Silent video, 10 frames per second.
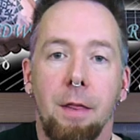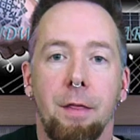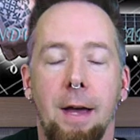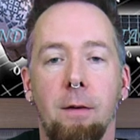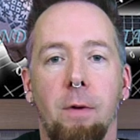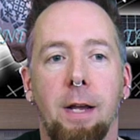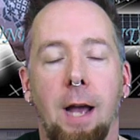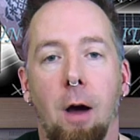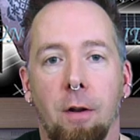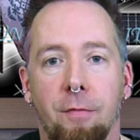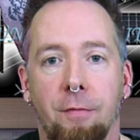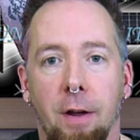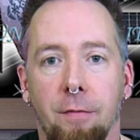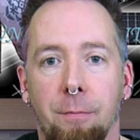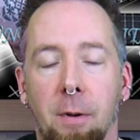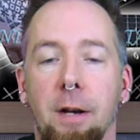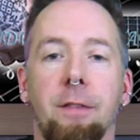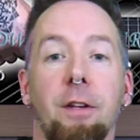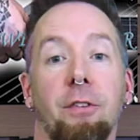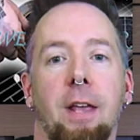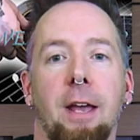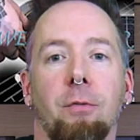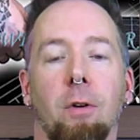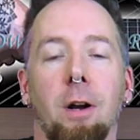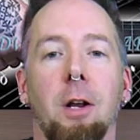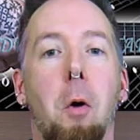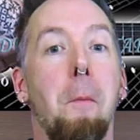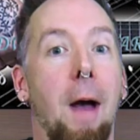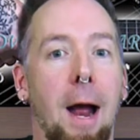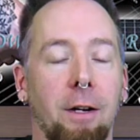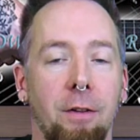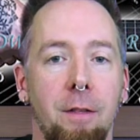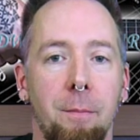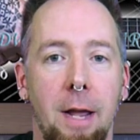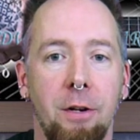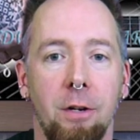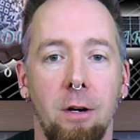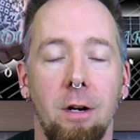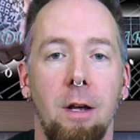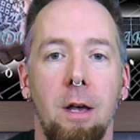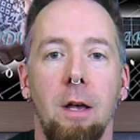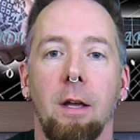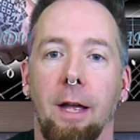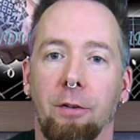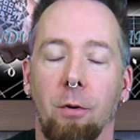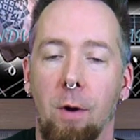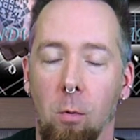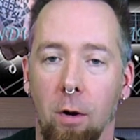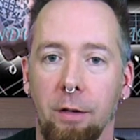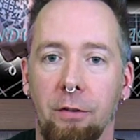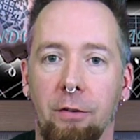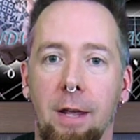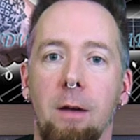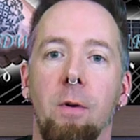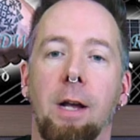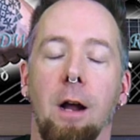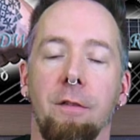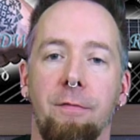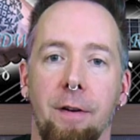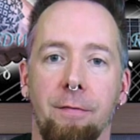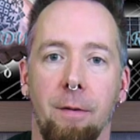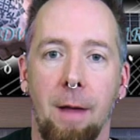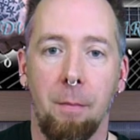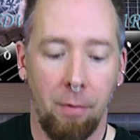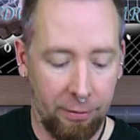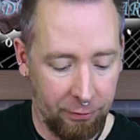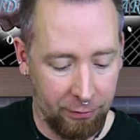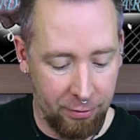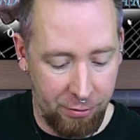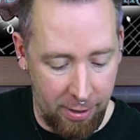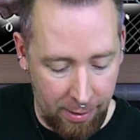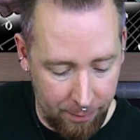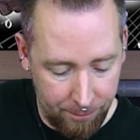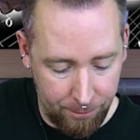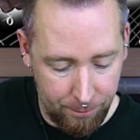Then we count a fifth, but in this case we're going to go back to the major, and so we were in C, we count a fifth from that, brings us to G.